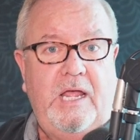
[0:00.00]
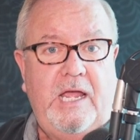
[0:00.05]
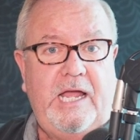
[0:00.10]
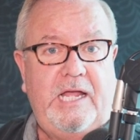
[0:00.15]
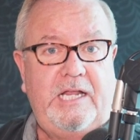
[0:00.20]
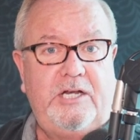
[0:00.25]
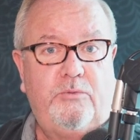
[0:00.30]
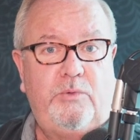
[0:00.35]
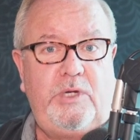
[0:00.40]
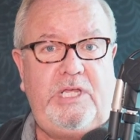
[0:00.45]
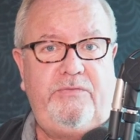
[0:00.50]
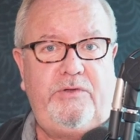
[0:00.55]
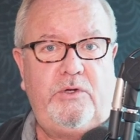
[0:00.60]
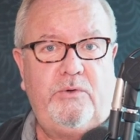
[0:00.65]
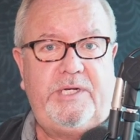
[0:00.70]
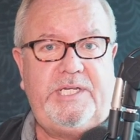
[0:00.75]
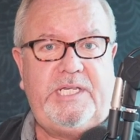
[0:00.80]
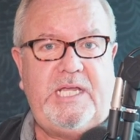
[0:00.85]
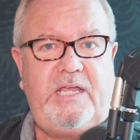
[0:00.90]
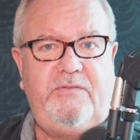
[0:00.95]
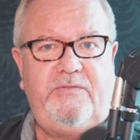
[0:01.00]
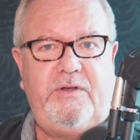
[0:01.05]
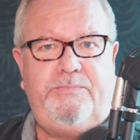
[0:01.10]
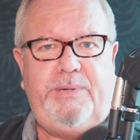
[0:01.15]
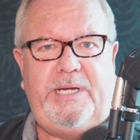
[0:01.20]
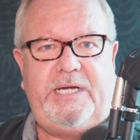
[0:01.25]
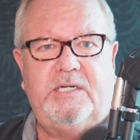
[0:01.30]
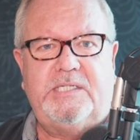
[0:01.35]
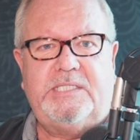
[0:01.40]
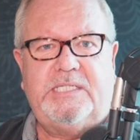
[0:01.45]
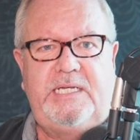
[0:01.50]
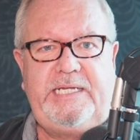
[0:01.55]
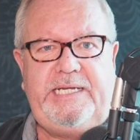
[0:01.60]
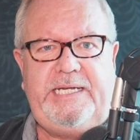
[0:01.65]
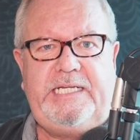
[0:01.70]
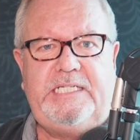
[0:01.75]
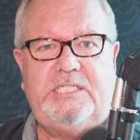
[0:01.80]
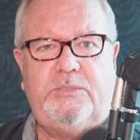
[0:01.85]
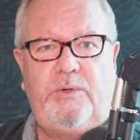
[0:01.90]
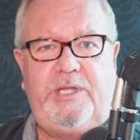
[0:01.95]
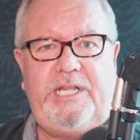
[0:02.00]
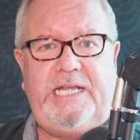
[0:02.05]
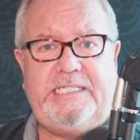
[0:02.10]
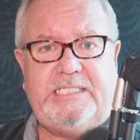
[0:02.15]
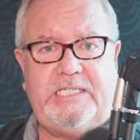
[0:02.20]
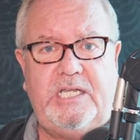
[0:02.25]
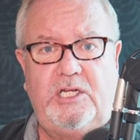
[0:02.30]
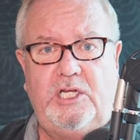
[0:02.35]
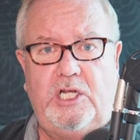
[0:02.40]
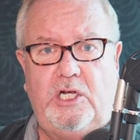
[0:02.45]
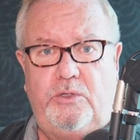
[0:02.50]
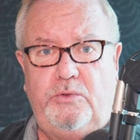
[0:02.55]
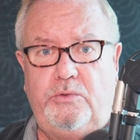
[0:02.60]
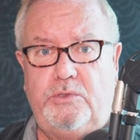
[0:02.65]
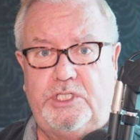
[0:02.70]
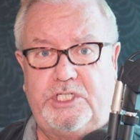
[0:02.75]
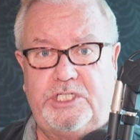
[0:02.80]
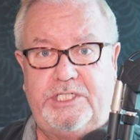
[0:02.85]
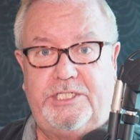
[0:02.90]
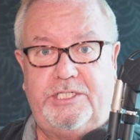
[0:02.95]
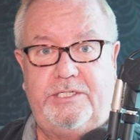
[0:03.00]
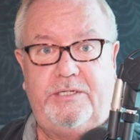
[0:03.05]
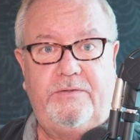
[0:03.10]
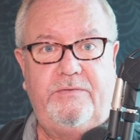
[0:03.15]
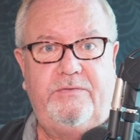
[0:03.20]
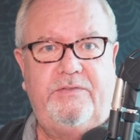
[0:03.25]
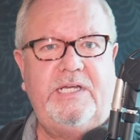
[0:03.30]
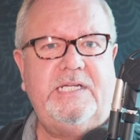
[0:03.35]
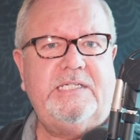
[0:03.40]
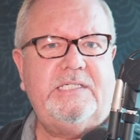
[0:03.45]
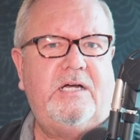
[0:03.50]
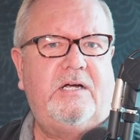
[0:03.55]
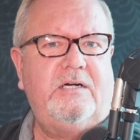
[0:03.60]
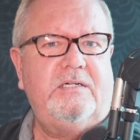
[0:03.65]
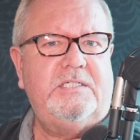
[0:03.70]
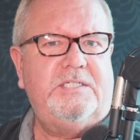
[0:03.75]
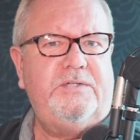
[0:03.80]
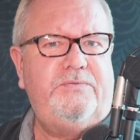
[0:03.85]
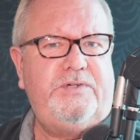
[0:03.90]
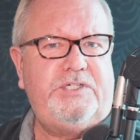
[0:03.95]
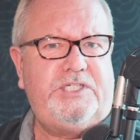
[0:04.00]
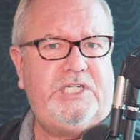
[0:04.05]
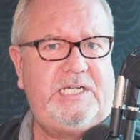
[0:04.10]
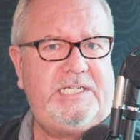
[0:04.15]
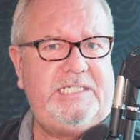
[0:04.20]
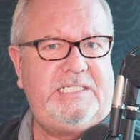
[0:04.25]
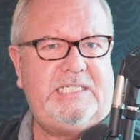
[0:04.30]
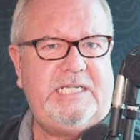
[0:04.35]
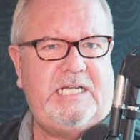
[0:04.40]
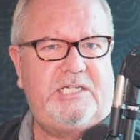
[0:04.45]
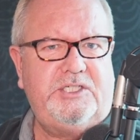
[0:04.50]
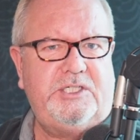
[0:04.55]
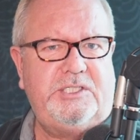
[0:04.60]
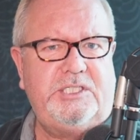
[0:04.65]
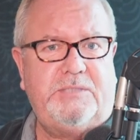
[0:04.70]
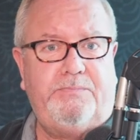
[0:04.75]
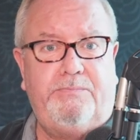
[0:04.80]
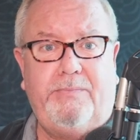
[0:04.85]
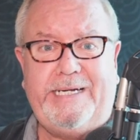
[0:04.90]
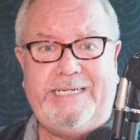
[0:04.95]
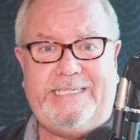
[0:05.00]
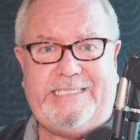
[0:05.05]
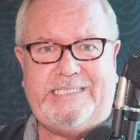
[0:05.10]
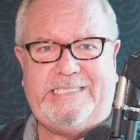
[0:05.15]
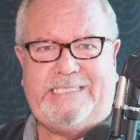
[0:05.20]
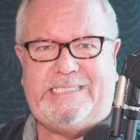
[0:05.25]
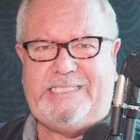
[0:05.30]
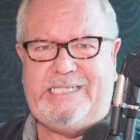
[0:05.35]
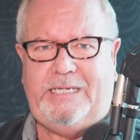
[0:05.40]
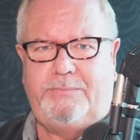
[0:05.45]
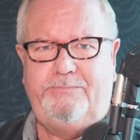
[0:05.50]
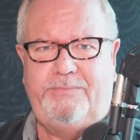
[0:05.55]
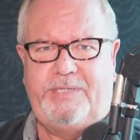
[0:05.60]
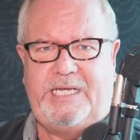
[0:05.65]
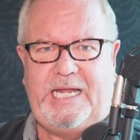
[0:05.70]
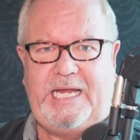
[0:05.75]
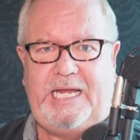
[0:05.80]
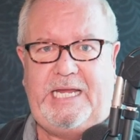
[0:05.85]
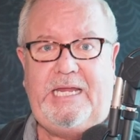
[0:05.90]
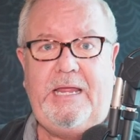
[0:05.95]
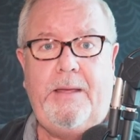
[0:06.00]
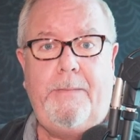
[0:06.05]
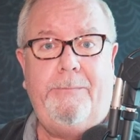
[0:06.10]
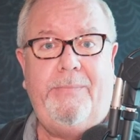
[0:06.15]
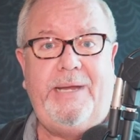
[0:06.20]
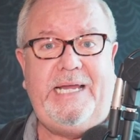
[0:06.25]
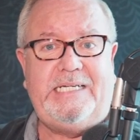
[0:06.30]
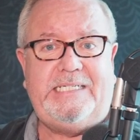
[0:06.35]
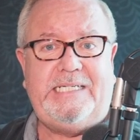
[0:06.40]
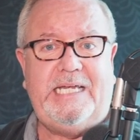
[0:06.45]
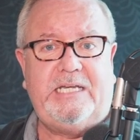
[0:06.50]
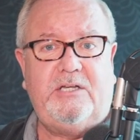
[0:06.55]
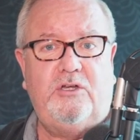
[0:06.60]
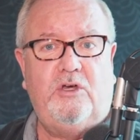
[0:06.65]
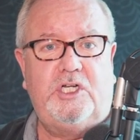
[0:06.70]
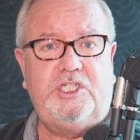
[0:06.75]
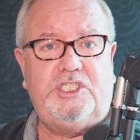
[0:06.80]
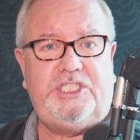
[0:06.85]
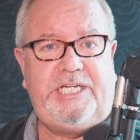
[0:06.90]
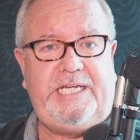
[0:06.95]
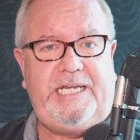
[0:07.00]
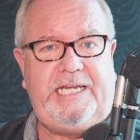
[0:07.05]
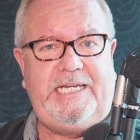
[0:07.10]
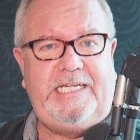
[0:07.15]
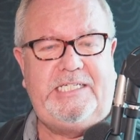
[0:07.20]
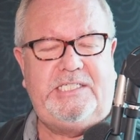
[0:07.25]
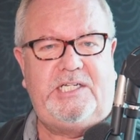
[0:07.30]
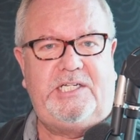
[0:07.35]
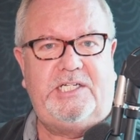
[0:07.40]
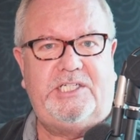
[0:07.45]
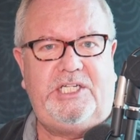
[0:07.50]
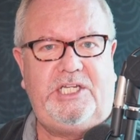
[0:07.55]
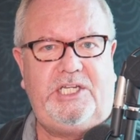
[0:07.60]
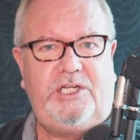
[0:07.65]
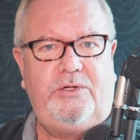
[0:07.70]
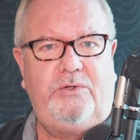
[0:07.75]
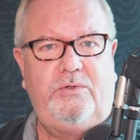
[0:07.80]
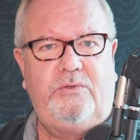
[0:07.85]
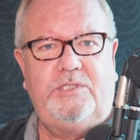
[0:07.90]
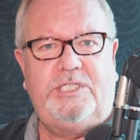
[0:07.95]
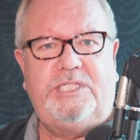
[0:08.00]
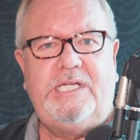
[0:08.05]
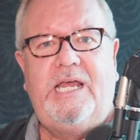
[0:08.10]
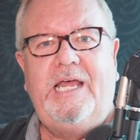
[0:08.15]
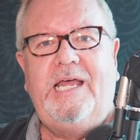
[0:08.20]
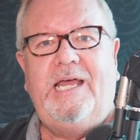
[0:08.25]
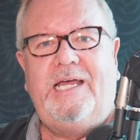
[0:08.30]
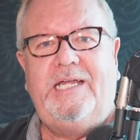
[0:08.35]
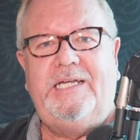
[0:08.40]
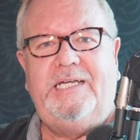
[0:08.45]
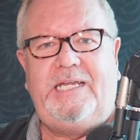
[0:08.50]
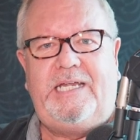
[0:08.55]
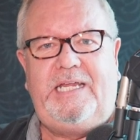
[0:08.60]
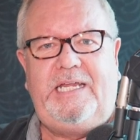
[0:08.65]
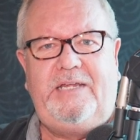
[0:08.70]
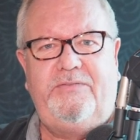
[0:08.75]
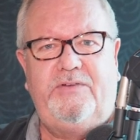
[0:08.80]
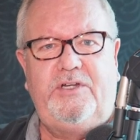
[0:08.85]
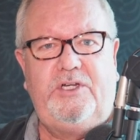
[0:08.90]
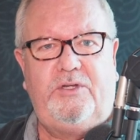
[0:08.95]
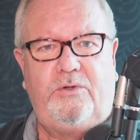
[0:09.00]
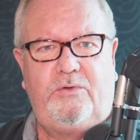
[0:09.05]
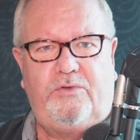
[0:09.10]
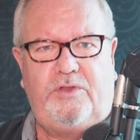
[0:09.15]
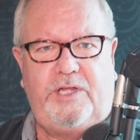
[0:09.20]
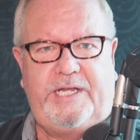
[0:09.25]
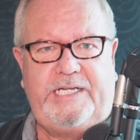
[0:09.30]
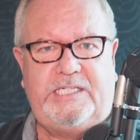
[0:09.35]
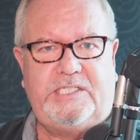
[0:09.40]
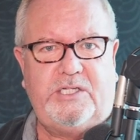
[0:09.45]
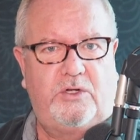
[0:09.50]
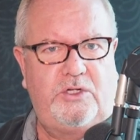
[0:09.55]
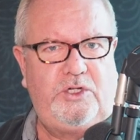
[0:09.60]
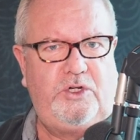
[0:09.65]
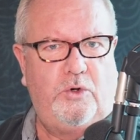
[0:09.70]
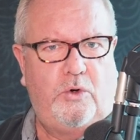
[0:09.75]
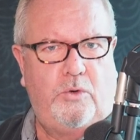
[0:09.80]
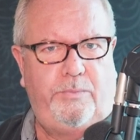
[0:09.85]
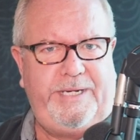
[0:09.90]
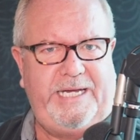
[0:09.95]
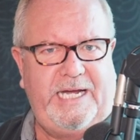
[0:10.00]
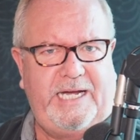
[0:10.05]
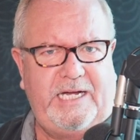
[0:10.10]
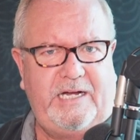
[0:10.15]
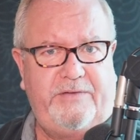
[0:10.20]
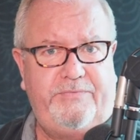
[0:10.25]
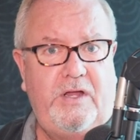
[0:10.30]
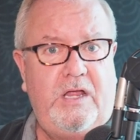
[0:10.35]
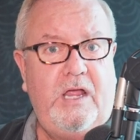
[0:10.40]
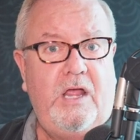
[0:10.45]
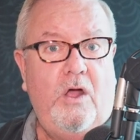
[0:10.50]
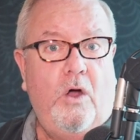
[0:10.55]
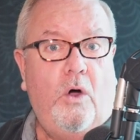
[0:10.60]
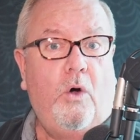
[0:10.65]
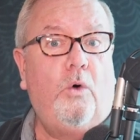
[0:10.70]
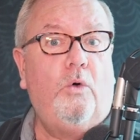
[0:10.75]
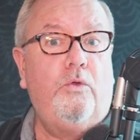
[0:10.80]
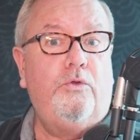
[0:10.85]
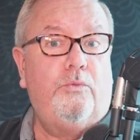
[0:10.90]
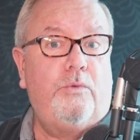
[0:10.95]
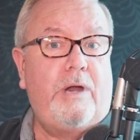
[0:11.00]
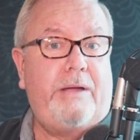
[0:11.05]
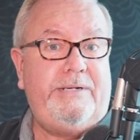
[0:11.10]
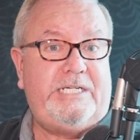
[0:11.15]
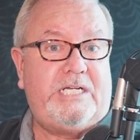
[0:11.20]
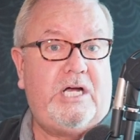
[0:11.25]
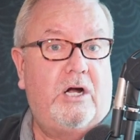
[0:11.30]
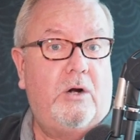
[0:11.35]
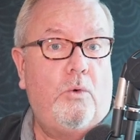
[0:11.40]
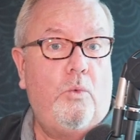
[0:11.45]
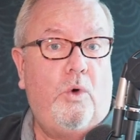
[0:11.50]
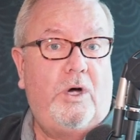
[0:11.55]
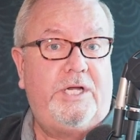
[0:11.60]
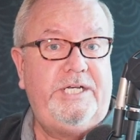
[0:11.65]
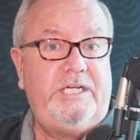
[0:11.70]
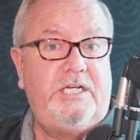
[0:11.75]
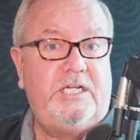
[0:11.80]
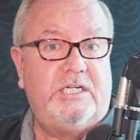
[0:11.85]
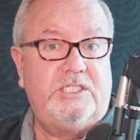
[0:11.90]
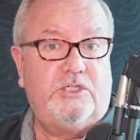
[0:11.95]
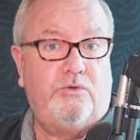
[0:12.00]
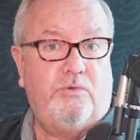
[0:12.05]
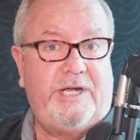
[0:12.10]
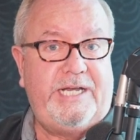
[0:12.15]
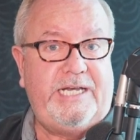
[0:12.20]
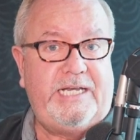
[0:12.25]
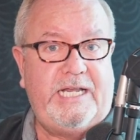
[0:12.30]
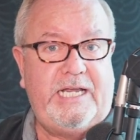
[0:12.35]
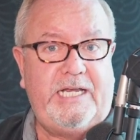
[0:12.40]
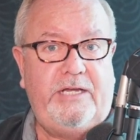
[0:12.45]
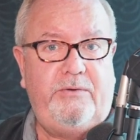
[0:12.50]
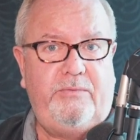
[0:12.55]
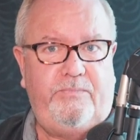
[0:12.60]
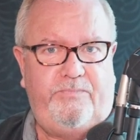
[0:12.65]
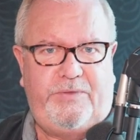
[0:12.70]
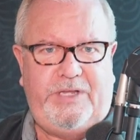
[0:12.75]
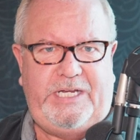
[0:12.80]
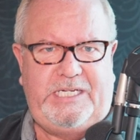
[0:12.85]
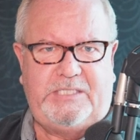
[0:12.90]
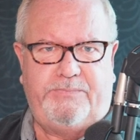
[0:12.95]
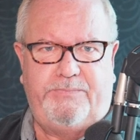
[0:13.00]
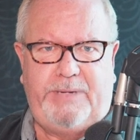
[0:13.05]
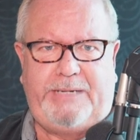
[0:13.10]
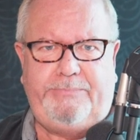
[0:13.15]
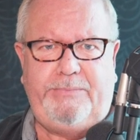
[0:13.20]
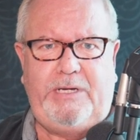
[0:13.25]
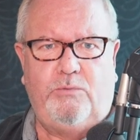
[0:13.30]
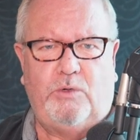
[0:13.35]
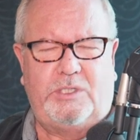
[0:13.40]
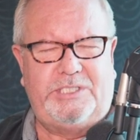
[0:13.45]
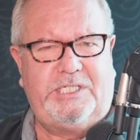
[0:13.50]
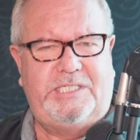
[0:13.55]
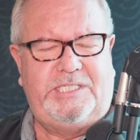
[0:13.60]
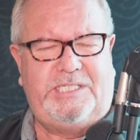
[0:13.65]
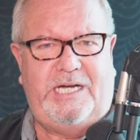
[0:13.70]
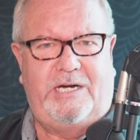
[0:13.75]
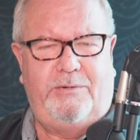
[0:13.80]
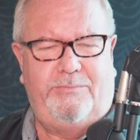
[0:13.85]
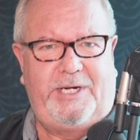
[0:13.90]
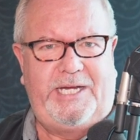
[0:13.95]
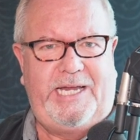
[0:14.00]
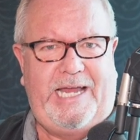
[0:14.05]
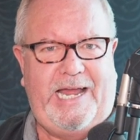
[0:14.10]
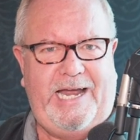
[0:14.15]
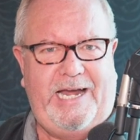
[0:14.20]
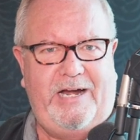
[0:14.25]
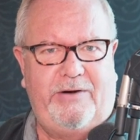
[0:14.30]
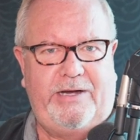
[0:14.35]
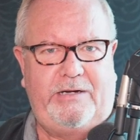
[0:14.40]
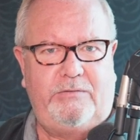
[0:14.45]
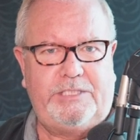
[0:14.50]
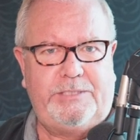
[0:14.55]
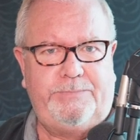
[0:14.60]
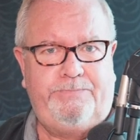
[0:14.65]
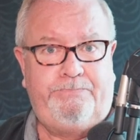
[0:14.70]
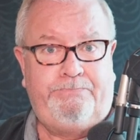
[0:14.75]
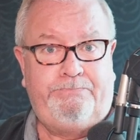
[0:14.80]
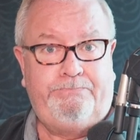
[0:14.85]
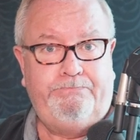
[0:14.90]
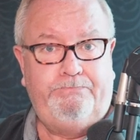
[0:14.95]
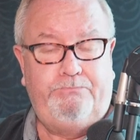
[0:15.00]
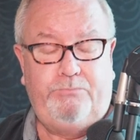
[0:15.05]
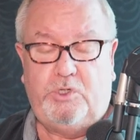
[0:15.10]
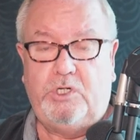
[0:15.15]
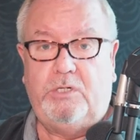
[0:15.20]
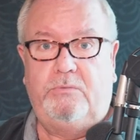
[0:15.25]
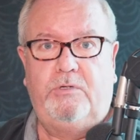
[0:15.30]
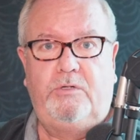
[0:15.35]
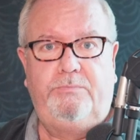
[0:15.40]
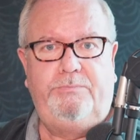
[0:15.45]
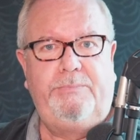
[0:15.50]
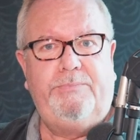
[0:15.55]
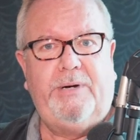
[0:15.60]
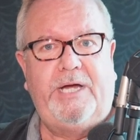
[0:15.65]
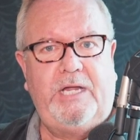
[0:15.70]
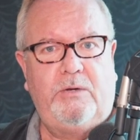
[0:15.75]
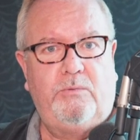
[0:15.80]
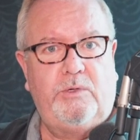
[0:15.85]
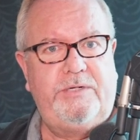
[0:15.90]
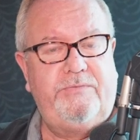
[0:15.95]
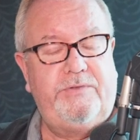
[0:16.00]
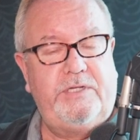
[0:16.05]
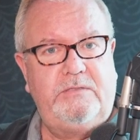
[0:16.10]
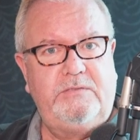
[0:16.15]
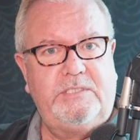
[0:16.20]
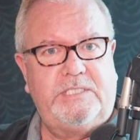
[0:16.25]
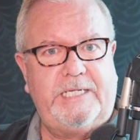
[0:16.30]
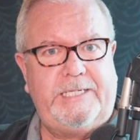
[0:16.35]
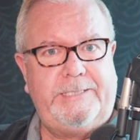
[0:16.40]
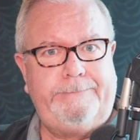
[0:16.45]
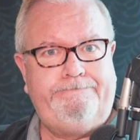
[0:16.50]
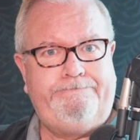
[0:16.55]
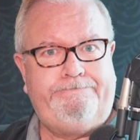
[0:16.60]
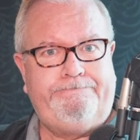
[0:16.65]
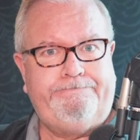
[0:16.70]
And reviewer David Pierce leads with his conclusion that artificial intelligence might someday make technology easier to use and even do things on your behalf. All the Rabbit R1 does right now is make me want to tear my hair out. So I won't be buying one of those then.